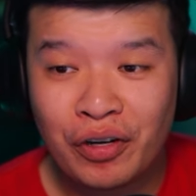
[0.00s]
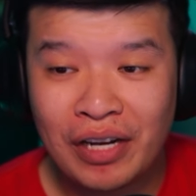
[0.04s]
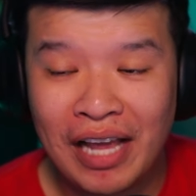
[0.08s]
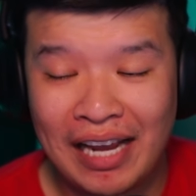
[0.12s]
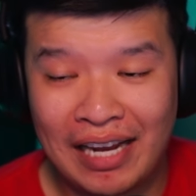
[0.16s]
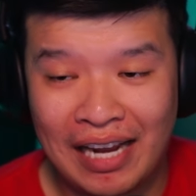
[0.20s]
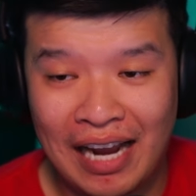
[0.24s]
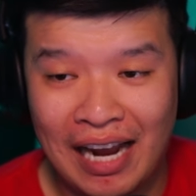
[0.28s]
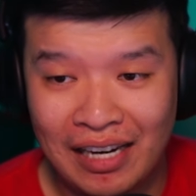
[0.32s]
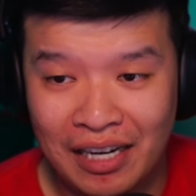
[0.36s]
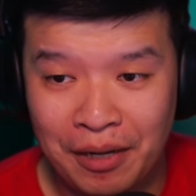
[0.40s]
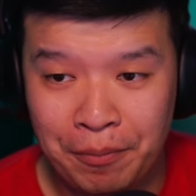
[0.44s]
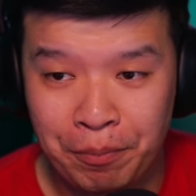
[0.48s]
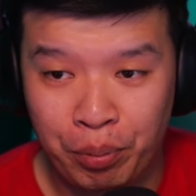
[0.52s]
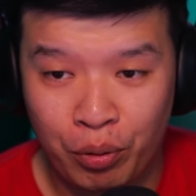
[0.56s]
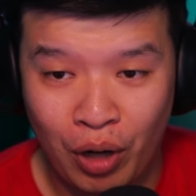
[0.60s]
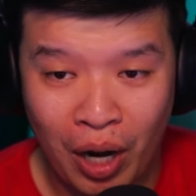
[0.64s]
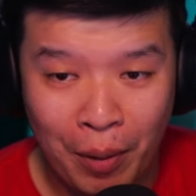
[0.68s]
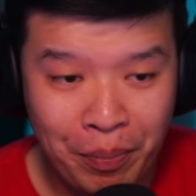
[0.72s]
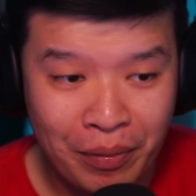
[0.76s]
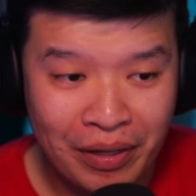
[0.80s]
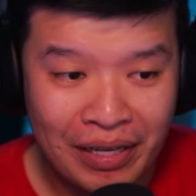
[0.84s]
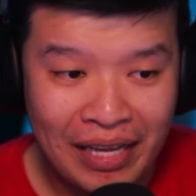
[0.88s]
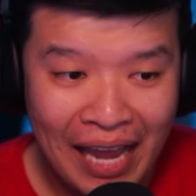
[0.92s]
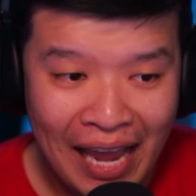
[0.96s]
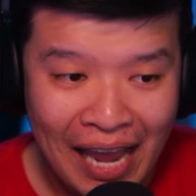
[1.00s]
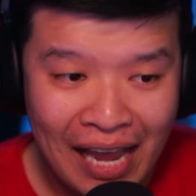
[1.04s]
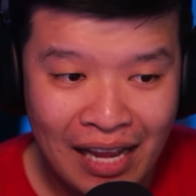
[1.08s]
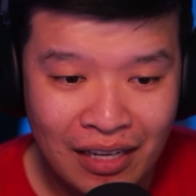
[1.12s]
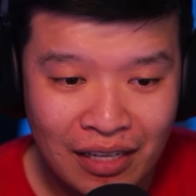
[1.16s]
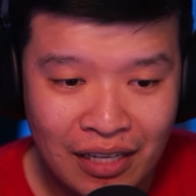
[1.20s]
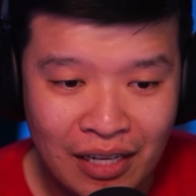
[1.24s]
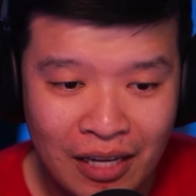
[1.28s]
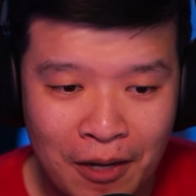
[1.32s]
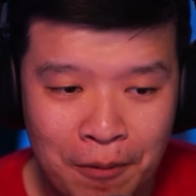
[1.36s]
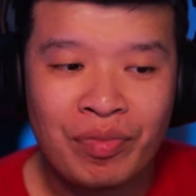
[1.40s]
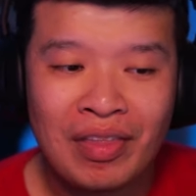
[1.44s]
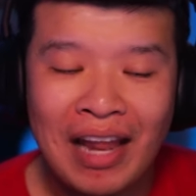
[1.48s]
that kind of
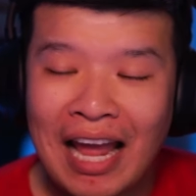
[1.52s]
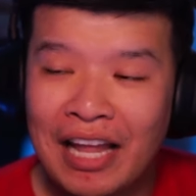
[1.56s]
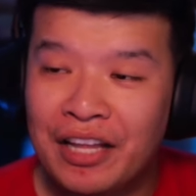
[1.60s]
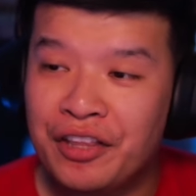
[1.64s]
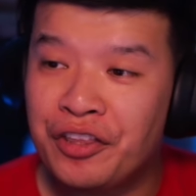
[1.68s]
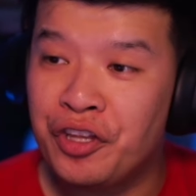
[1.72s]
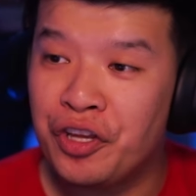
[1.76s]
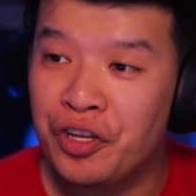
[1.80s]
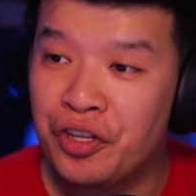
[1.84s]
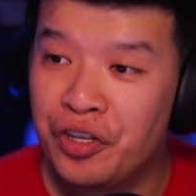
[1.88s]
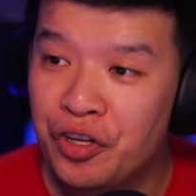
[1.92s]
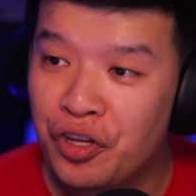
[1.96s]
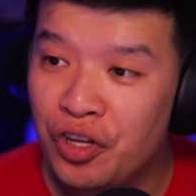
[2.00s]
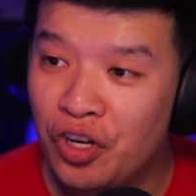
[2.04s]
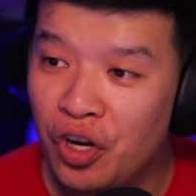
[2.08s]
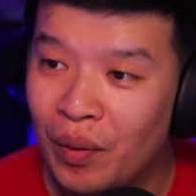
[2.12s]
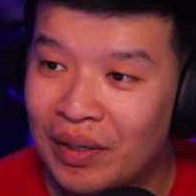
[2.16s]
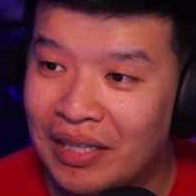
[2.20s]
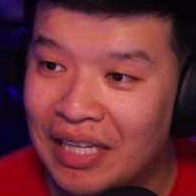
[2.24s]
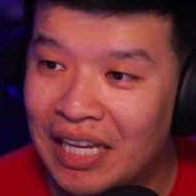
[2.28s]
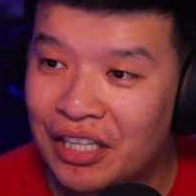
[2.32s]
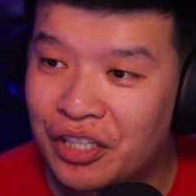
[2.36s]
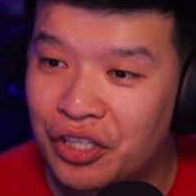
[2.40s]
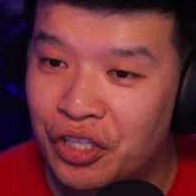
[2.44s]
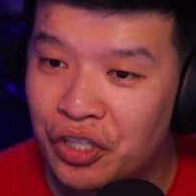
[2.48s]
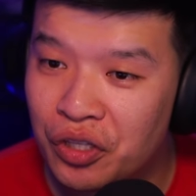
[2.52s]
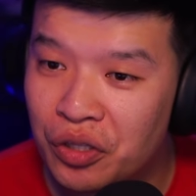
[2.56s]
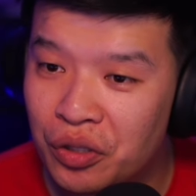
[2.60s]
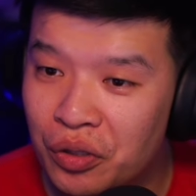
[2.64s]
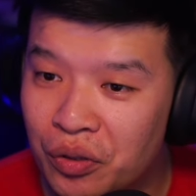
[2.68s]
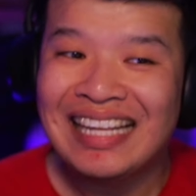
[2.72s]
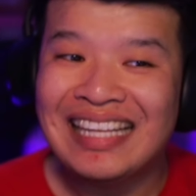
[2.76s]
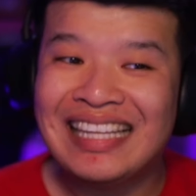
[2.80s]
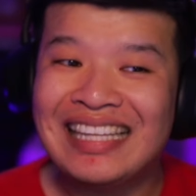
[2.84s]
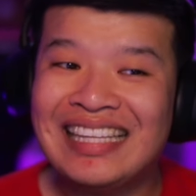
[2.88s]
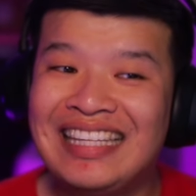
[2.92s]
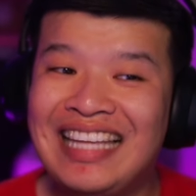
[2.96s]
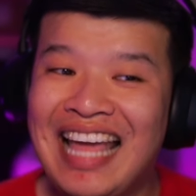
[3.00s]
propaganda. And then you know what they do?